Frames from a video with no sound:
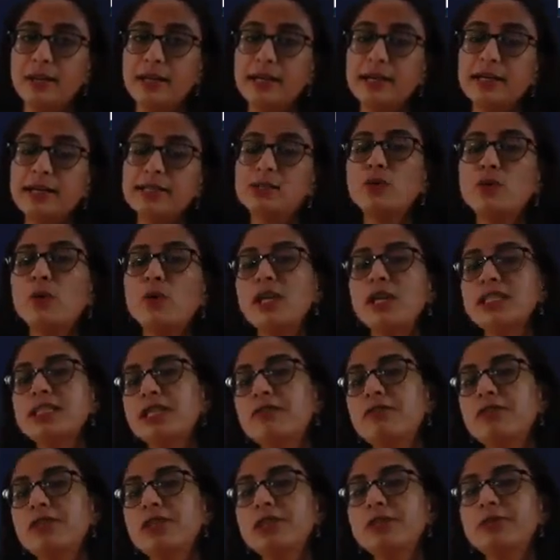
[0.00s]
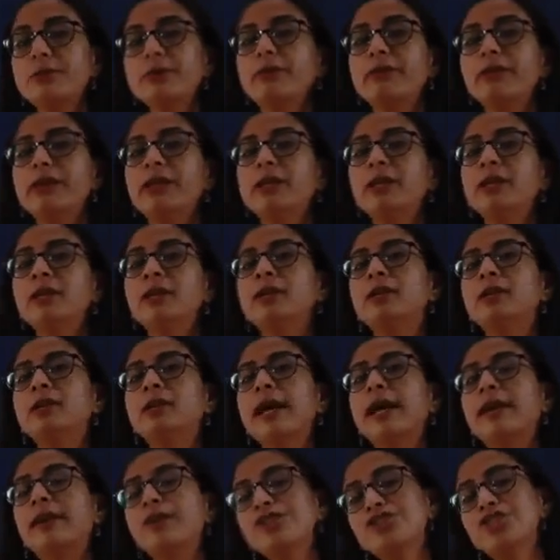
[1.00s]
So what's the difference between
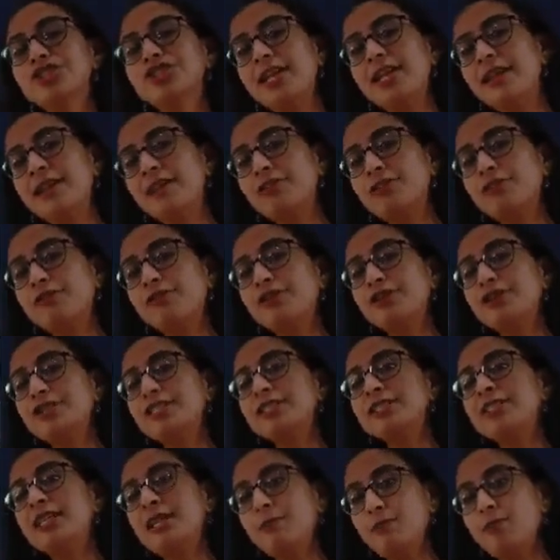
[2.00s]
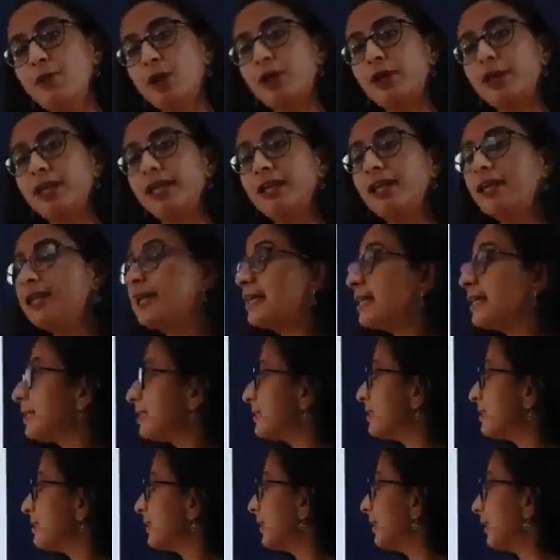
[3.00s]
agarose gel electrophoresis and blotting?
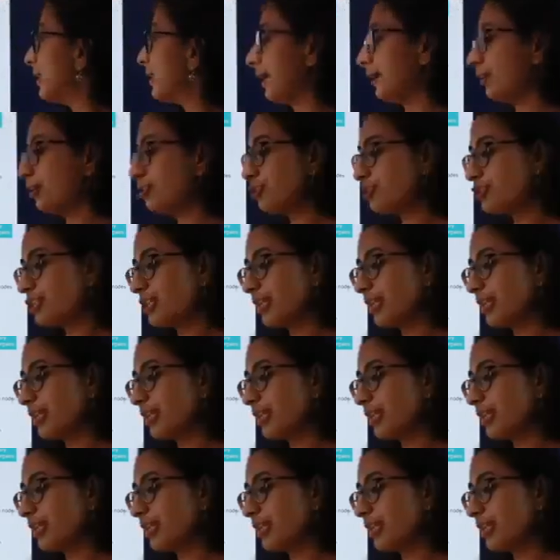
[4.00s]
See, in agarose gel